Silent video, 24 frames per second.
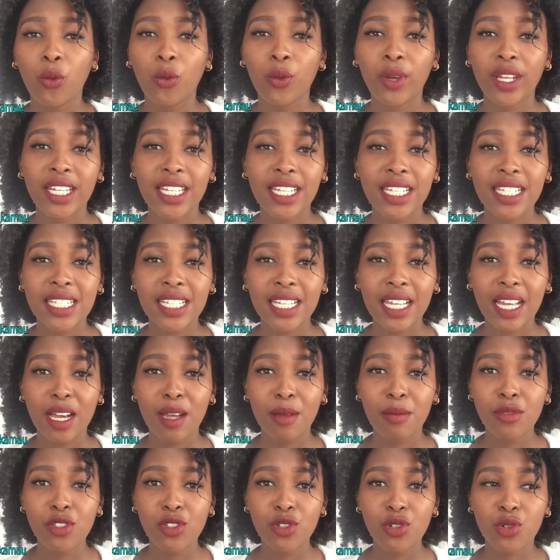When it
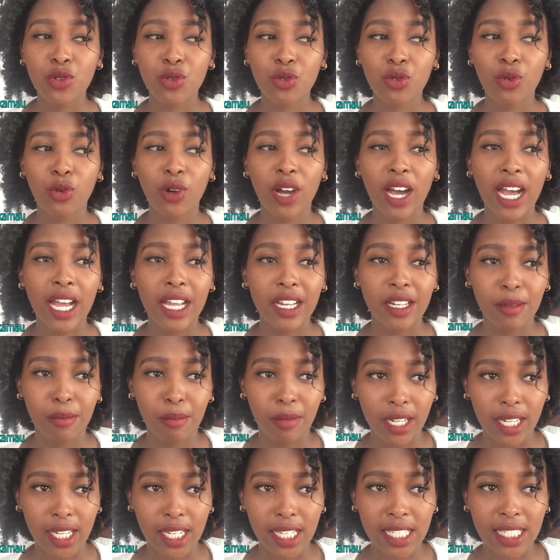comes to
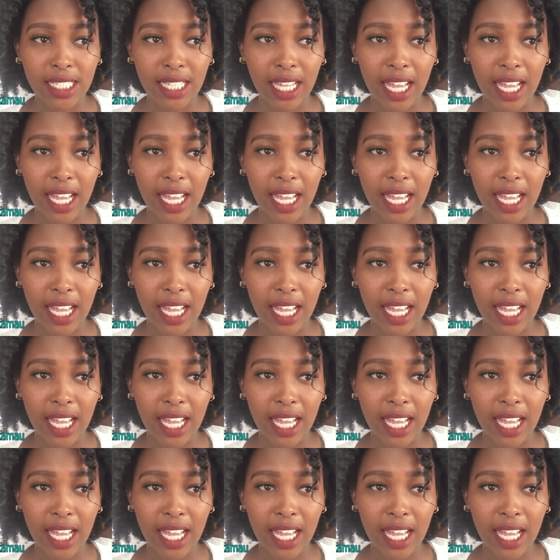handbags,